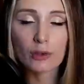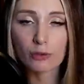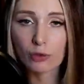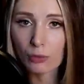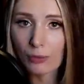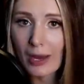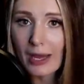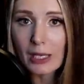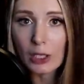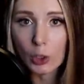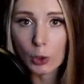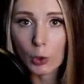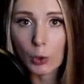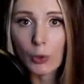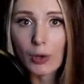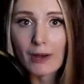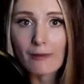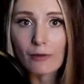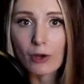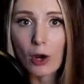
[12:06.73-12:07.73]
a regular
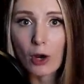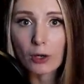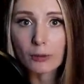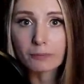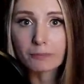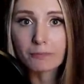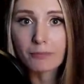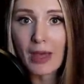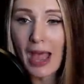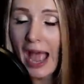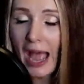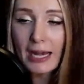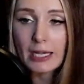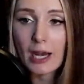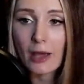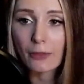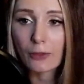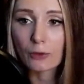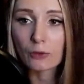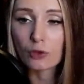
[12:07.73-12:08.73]
graveyard that had
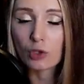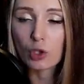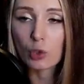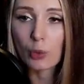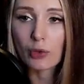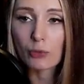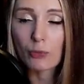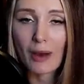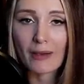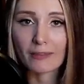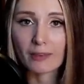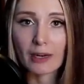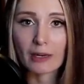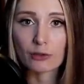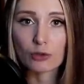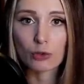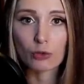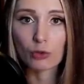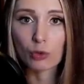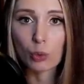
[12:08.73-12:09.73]
nothing to do with
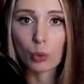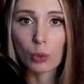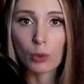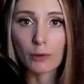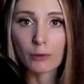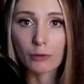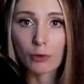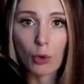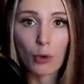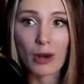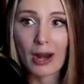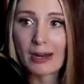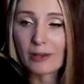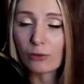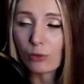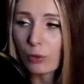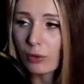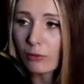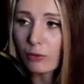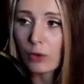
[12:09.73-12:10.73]
residential schools or any
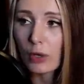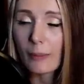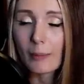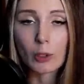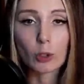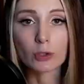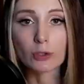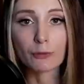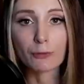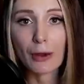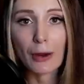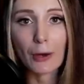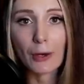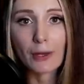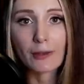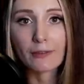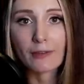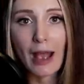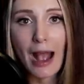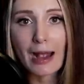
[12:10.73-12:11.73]
sort of criminal
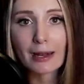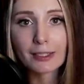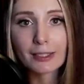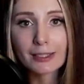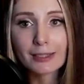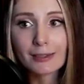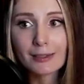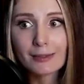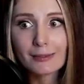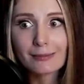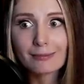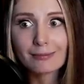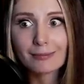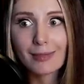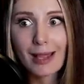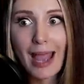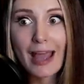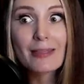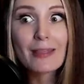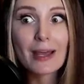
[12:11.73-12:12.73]
nefarious act.
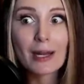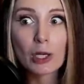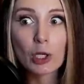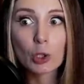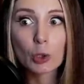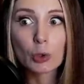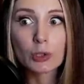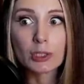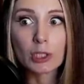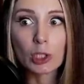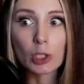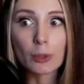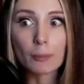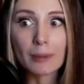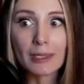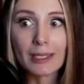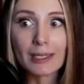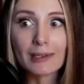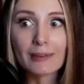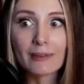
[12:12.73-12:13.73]
And that included
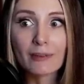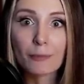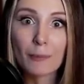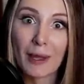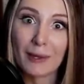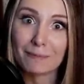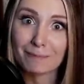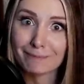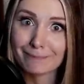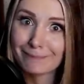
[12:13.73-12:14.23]
Europeans, but